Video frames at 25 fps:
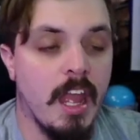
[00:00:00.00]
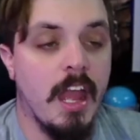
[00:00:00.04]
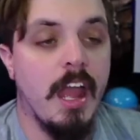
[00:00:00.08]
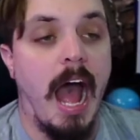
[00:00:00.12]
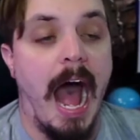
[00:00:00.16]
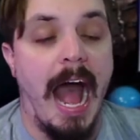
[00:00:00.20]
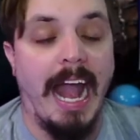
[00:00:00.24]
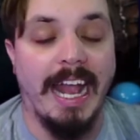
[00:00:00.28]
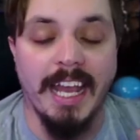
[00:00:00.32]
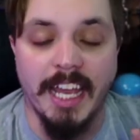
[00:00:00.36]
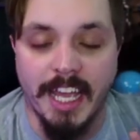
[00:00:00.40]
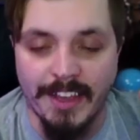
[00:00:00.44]

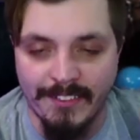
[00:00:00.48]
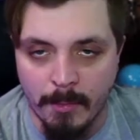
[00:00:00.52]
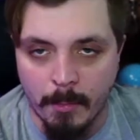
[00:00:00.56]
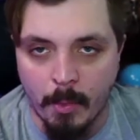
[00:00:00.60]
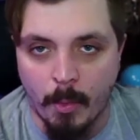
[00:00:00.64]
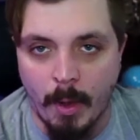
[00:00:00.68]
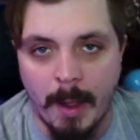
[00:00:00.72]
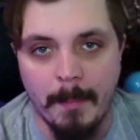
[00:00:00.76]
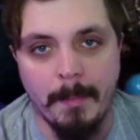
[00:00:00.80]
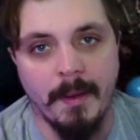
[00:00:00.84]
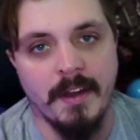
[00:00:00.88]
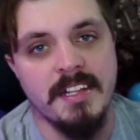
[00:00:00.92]
I can give them
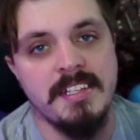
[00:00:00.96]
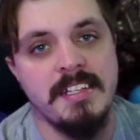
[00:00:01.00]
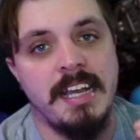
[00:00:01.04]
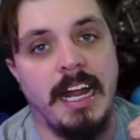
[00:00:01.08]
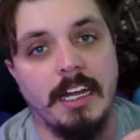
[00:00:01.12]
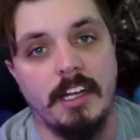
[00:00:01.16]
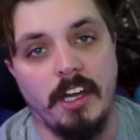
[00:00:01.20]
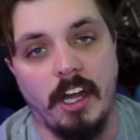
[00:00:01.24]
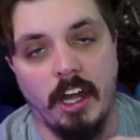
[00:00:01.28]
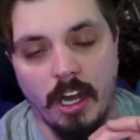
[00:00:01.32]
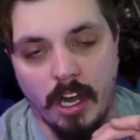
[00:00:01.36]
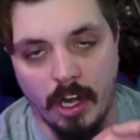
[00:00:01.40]
away, but it's not
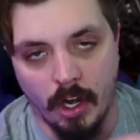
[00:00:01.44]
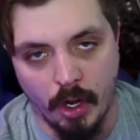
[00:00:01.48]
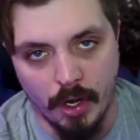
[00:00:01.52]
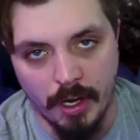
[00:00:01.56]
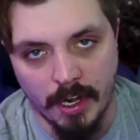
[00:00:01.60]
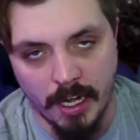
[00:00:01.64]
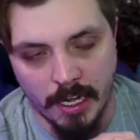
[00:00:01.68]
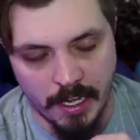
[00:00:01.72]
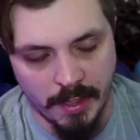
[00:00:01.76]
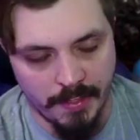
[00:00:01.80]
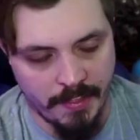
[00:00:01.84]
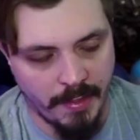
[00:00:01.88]
going to hurt
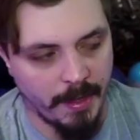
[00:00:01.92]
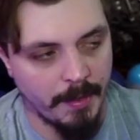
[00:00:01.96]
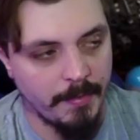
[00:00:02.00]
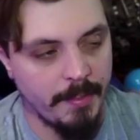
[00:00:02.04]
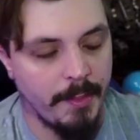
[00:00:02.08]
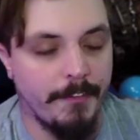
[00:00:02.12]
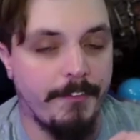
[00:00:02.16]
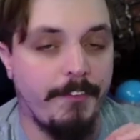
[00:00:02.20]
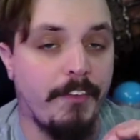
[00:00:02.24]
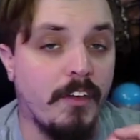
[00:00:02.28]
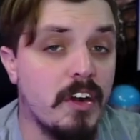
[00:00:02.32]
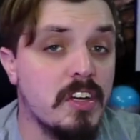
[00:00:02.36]
anything. The
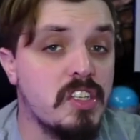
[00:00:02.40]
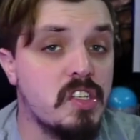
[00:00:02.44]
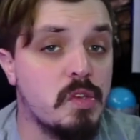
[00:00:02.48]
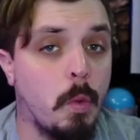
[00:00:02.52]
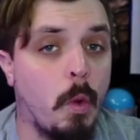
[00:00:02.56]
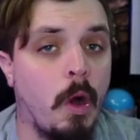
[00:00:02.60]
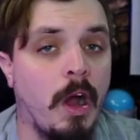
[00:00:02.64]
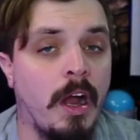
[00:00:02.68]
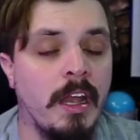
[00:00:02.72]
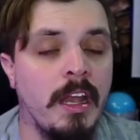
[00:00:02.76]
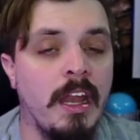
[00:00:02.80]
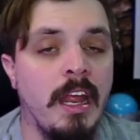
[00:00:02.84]
first
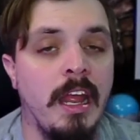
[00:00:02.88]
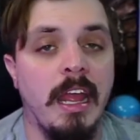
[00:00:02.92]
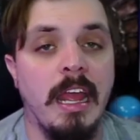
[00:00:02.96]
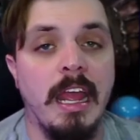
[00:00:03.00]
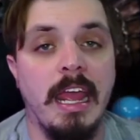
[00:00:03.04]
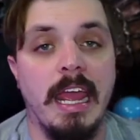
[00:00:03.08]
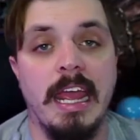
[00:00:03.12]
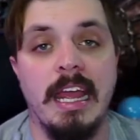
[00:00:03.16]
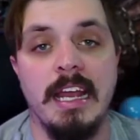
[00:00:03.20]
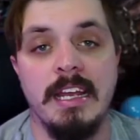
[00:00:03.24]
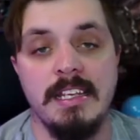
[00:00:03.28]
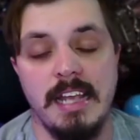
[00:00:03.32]
one
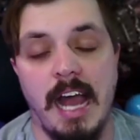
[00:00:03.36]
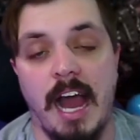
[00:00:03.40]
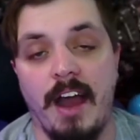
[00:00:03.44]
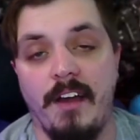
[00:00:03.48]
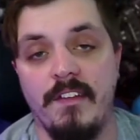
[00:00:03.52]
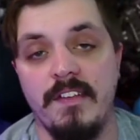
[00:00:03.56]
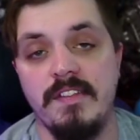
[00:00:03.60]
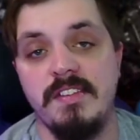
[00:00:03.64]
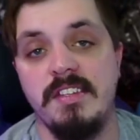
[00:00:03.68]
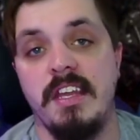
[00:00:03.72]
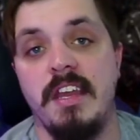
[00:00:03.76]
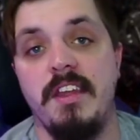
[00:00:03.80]
is
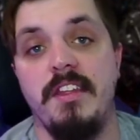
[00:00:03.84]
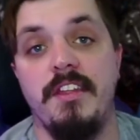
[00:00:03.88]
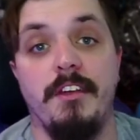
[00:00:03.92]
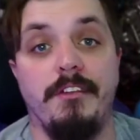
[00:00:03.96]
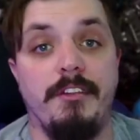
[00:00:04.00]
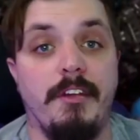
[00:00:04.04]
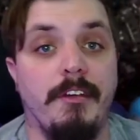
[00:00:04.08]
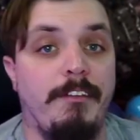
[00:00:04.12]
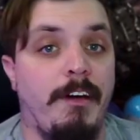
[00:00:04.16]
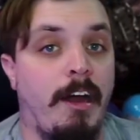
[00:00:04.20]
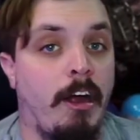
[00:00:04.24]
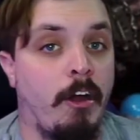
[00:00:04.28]
obviously the
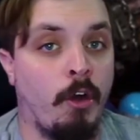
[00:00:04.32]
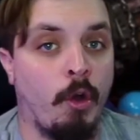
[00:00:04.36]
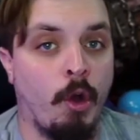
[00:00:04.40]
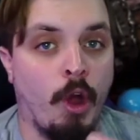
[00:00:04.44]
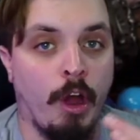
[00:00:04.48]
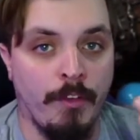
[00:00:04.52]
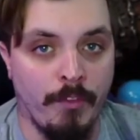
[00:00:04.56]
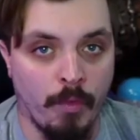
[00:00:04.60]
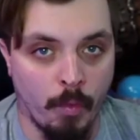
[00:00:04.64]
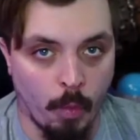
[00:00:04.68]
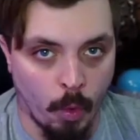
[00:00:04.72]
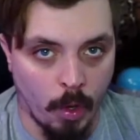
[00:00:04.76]
Devourer
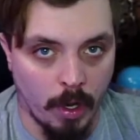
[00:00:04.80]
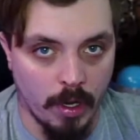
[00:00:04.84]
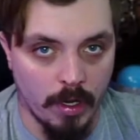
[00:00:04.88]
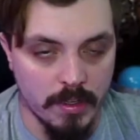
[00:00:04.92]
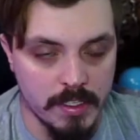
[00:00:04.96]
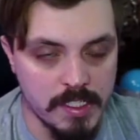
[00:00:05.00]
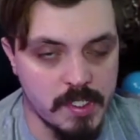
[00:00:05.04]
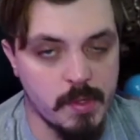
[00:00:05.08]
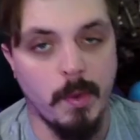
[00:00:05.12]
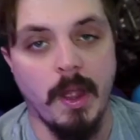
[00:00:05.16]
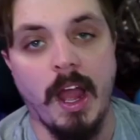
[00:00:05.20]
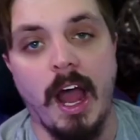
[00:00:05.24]
of
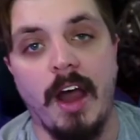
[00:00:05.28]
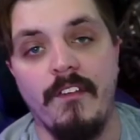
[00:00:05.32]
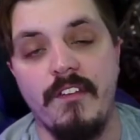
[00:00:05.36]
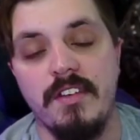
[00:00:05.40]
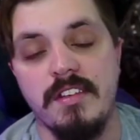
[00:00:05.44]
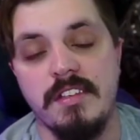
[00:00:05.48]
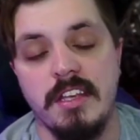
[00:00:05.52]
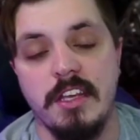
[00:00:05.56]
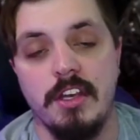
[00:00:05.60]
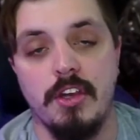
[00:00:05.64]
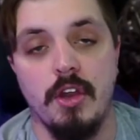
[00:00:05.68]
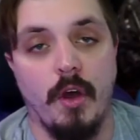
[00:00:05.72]
Worlds. We
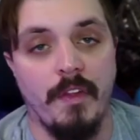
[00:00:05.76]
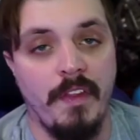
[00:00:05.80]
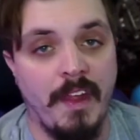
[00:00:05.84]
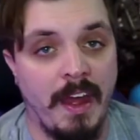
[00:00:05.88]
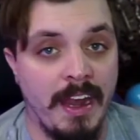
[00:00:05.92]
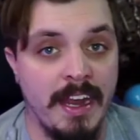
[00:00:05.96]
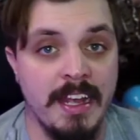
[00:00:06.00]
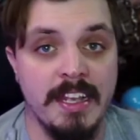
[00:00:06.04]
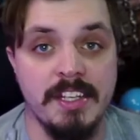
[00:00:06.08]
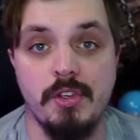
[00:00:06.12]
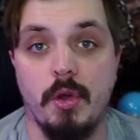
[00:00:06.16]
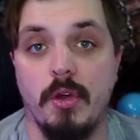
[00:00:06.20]
obviously know that
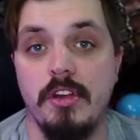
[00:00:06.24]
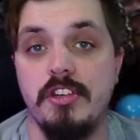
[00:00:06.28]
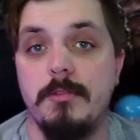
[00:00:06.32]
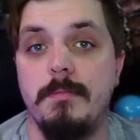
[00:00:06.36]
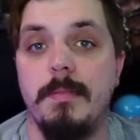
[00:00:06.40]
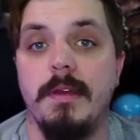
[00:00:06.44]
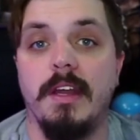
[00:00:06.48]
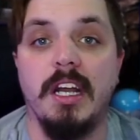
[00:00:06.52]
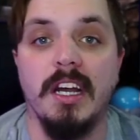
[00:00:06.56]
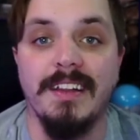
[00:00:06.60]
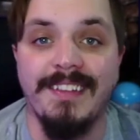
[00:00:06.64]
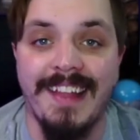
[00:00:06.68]
is going to
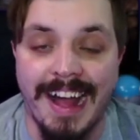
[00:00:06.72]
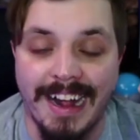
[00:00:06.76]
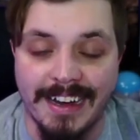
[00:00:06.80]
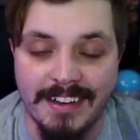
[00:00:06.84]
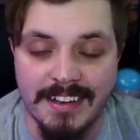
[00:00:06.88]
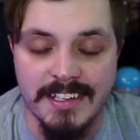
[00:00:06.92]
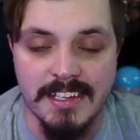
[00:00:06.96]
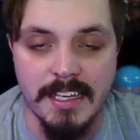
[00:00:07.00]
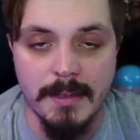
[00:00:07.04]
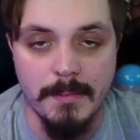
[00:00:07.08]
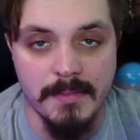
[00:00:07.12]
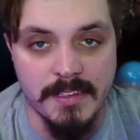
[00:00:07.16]
be
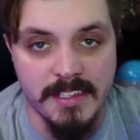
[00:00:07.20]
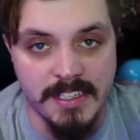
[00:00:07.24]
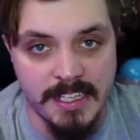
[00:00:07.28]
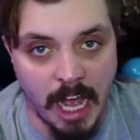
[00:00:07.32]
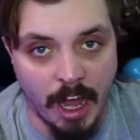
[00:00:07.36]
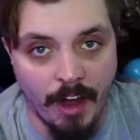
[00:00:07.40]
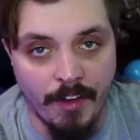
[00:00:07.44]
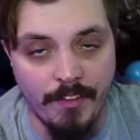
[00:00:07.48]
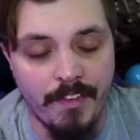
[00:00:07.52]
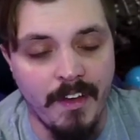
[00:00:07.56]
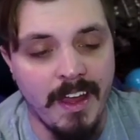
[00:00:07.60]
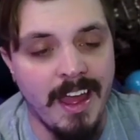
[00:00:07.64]
Galactus
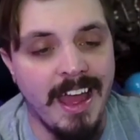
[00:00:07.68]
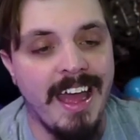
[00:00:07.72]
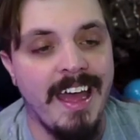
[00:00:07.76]
himself.